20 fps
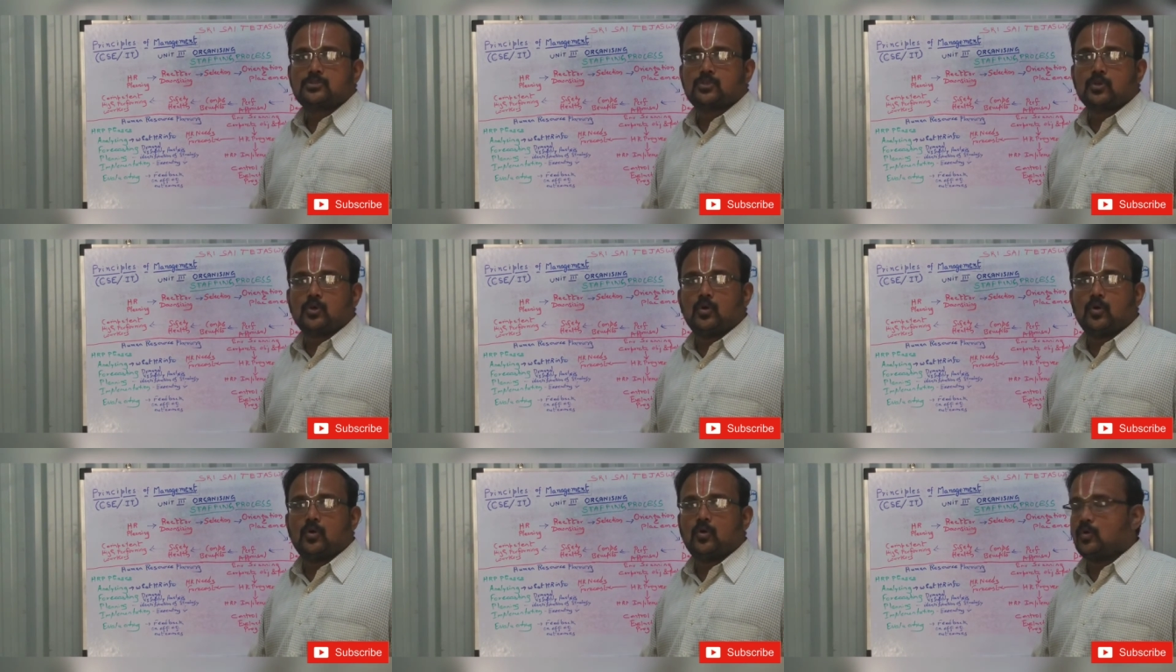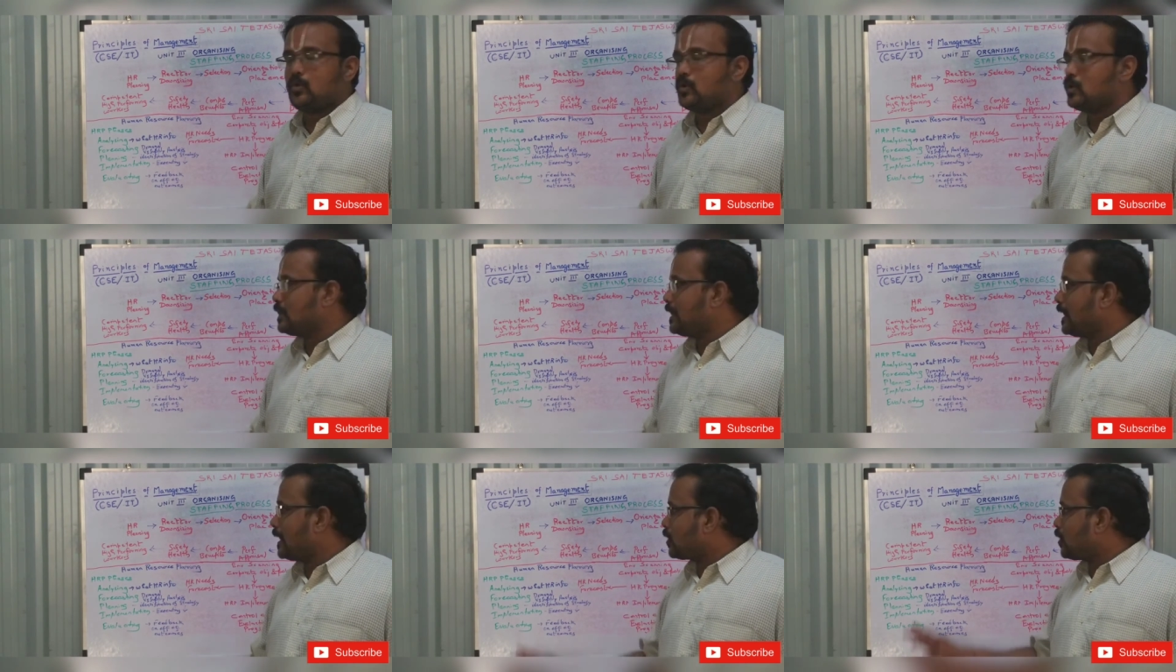
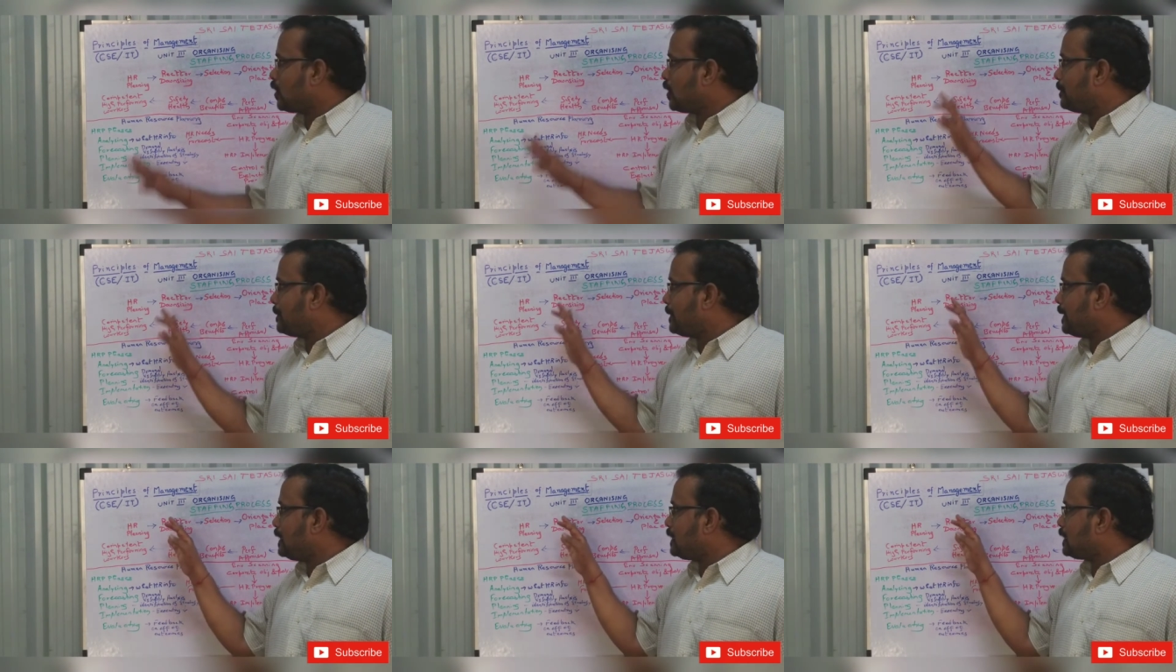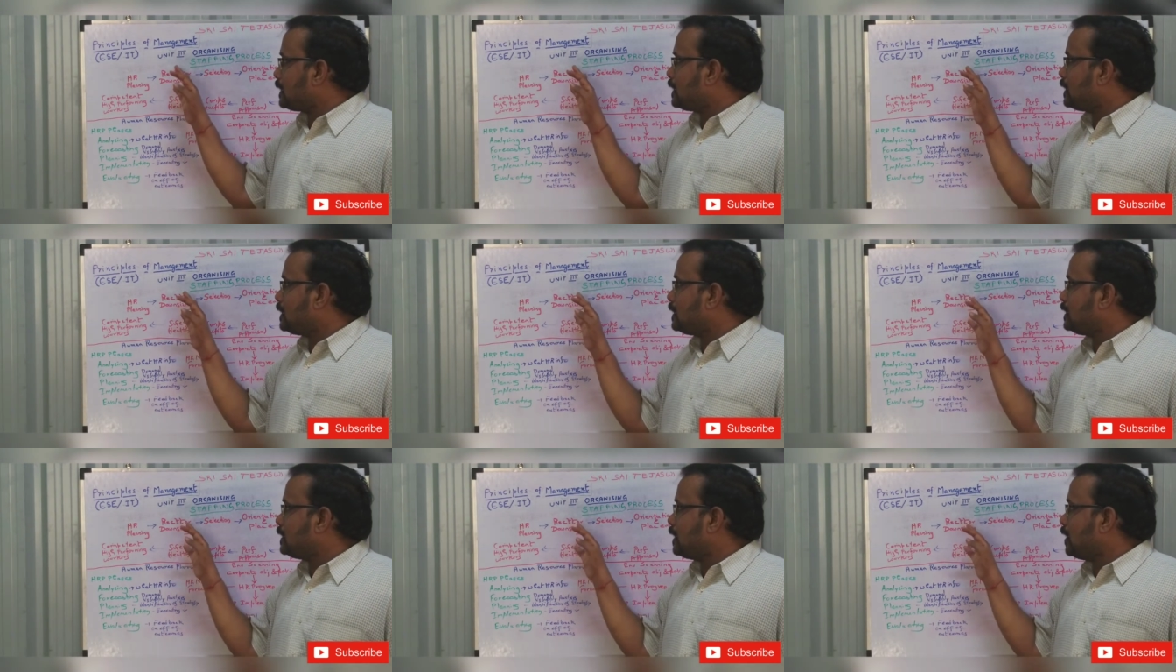So recruitment,
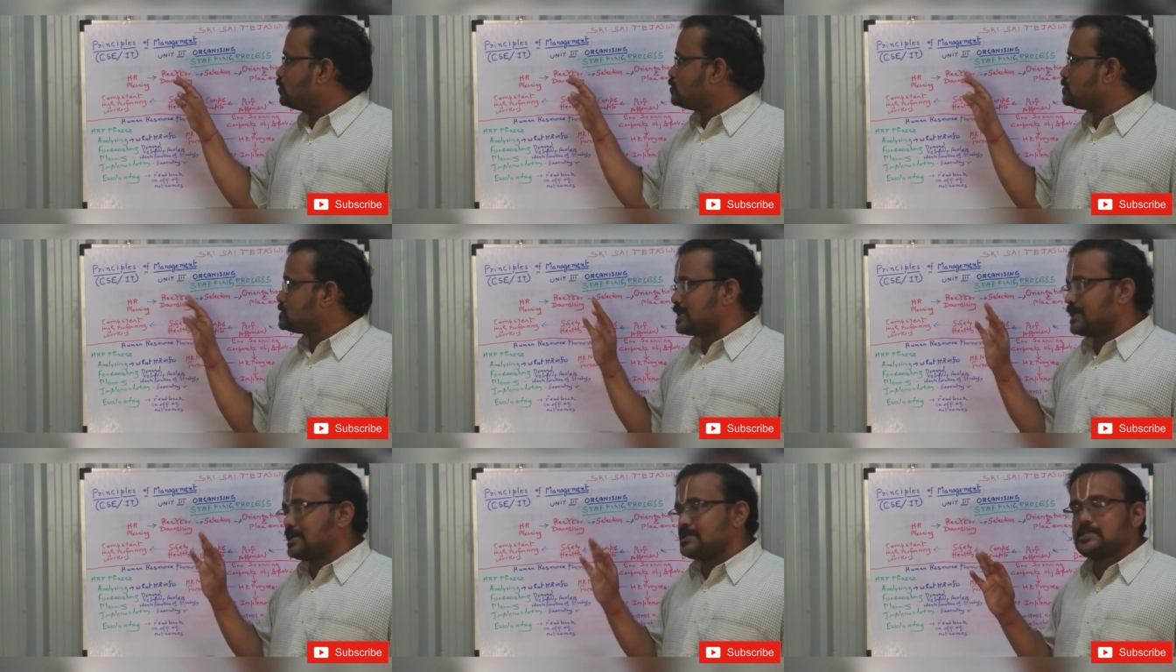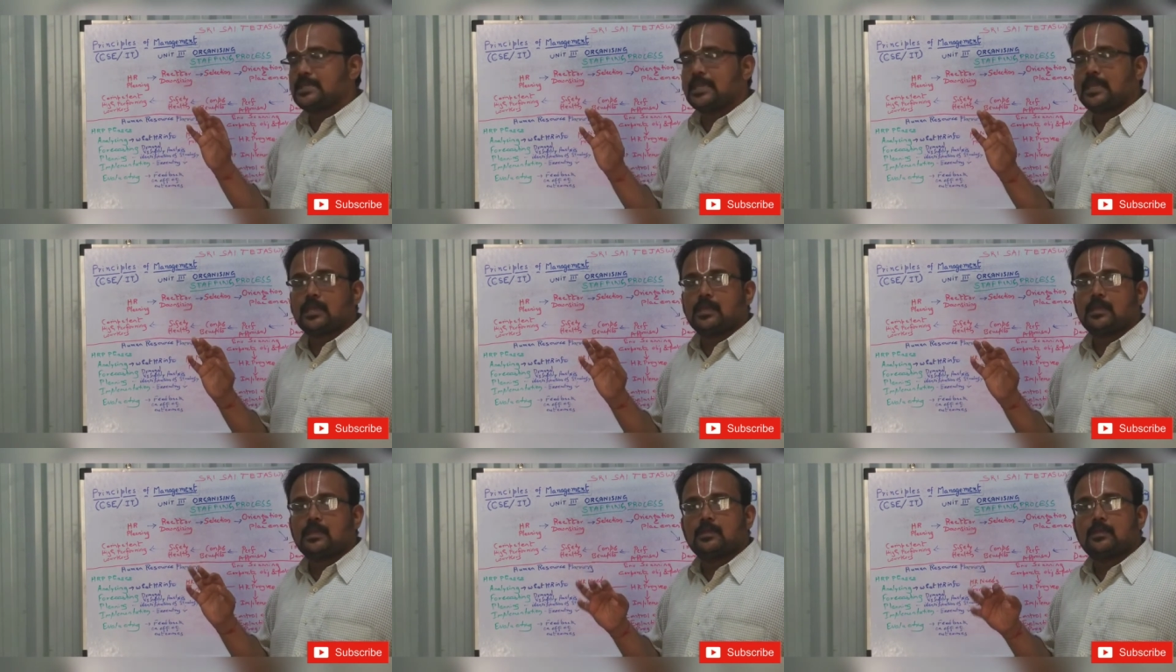
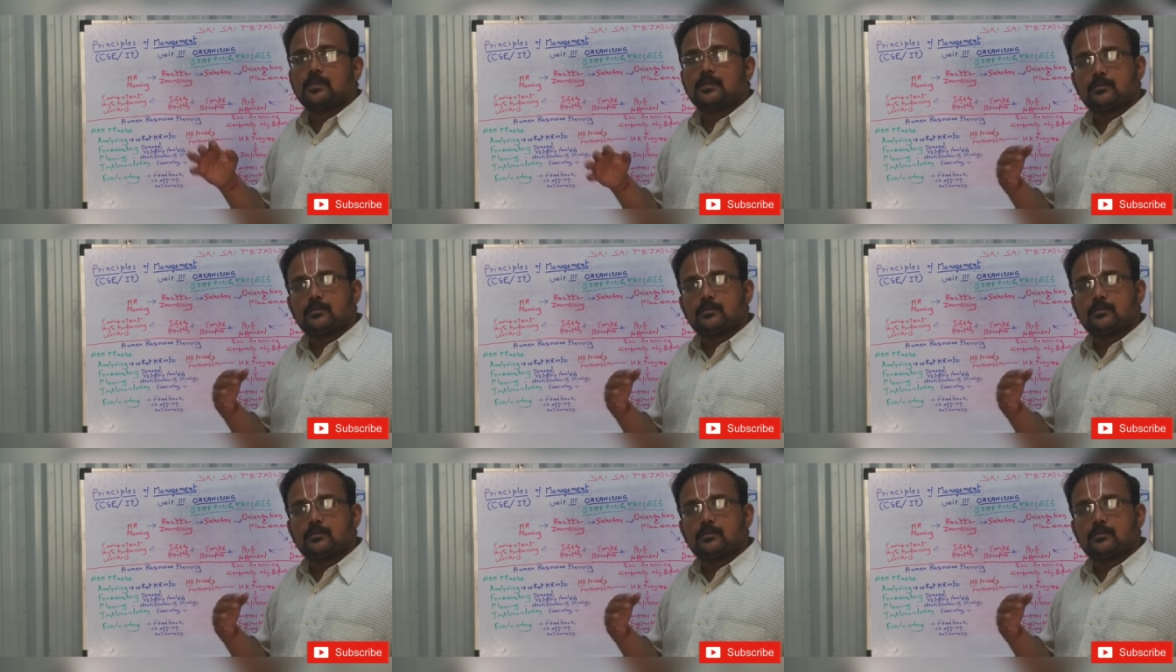downsizing.